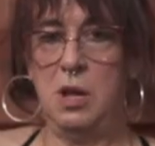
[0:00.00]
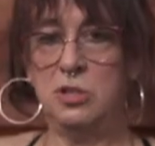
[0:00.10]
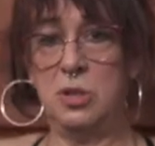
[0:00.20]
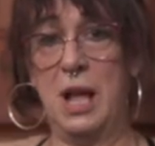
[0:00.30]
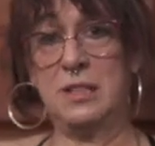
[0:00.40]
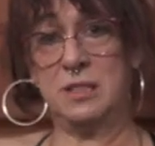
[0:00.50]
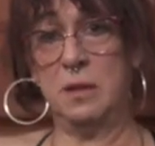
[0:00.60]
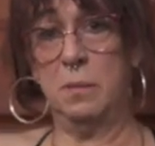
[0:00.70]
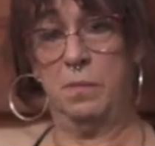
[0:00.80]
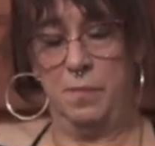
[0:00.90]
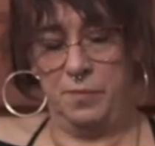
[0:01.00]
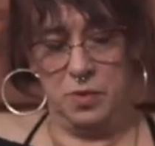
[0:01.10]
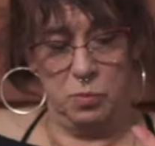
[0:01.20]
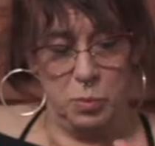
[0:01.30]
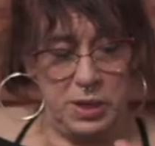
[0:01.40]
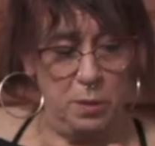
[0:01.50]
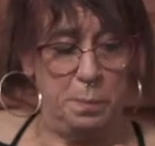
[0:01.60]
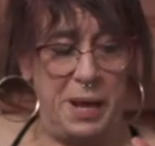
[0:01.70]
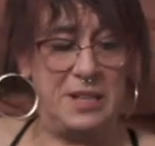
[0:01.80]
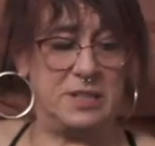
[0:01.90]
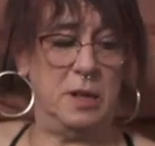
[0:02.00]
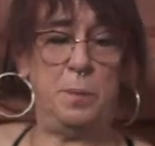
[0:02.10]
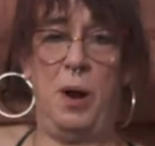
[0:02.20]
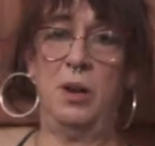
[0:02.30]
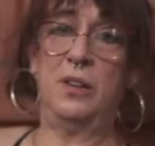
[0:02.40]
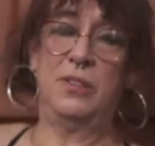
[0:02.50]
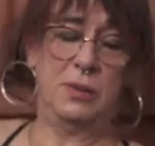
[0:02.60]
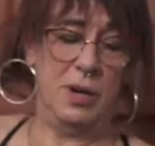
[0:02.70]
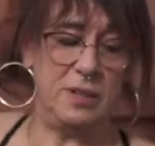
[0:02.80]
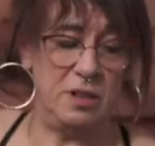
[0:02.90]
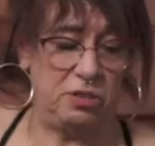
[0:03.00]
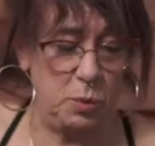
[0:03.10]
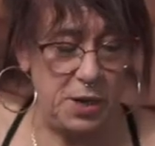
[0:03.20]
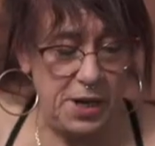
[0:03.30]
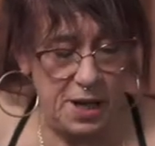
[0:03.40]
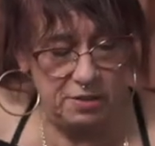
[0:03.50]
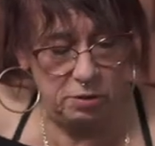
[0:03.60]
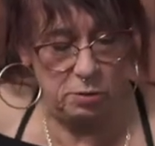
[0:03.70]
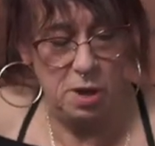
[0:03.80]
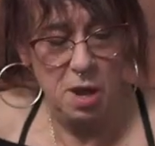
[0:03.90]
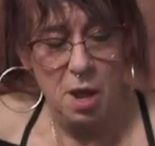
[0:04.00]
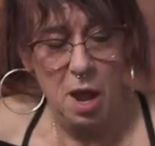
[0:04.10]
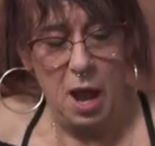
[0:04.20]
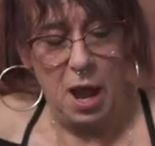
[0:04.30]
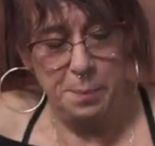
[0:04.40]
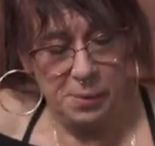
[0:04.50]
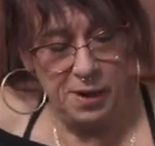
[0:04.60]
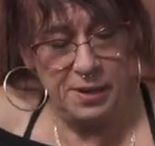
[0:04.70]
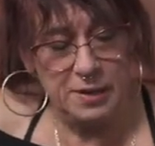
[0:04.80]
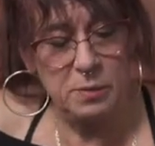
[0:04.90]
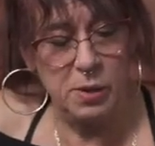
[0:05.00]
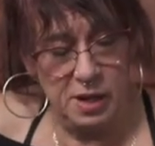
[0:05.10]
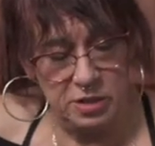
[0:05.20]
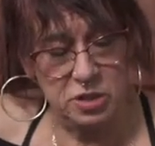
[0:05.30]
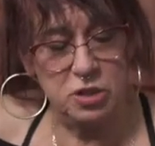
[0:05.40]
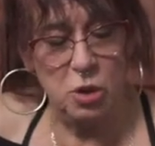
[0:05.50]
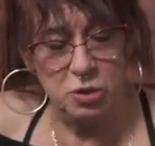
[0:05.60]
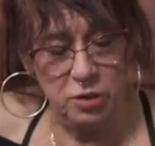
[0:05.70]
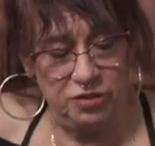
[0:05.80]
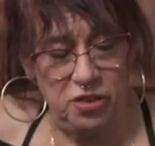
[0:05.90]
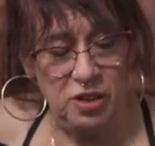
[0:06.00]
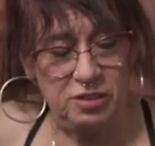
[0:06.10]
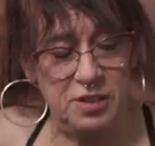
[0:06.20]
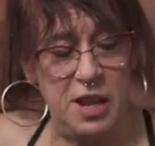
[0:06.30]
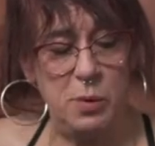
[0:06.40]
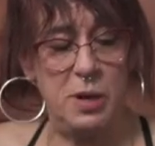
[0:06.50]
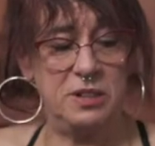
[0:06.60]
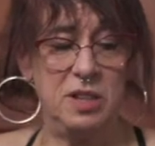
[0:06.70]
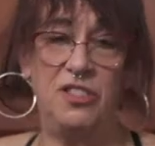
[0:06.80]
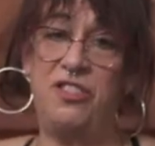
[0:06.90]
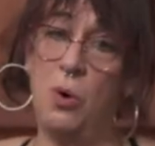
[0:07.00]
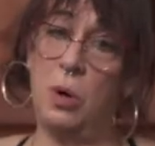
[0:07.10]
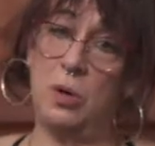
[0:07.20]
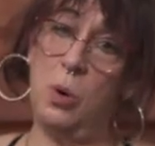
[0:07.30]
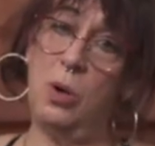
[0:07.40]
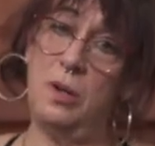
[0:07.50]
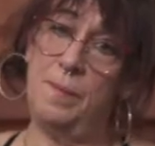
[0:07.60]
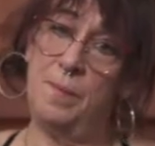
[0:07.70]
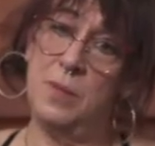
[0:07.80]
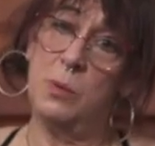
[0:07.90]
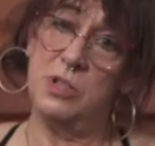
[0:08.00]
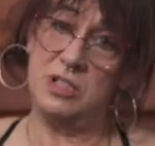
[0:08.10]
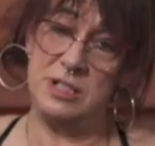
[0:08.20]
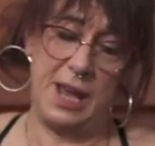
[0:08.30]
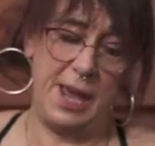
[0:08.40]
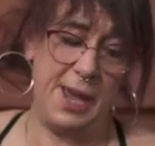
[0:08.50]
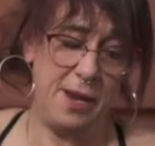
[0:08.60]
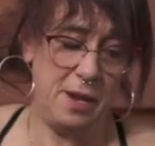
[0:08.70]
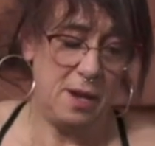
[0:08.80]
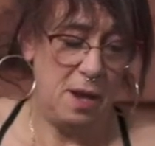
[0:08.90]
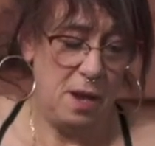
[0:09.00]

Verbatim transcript: So that's the real basic part of it right there. So what did I do? I played what I showed you first, and then I went to the 4 chord, which is A.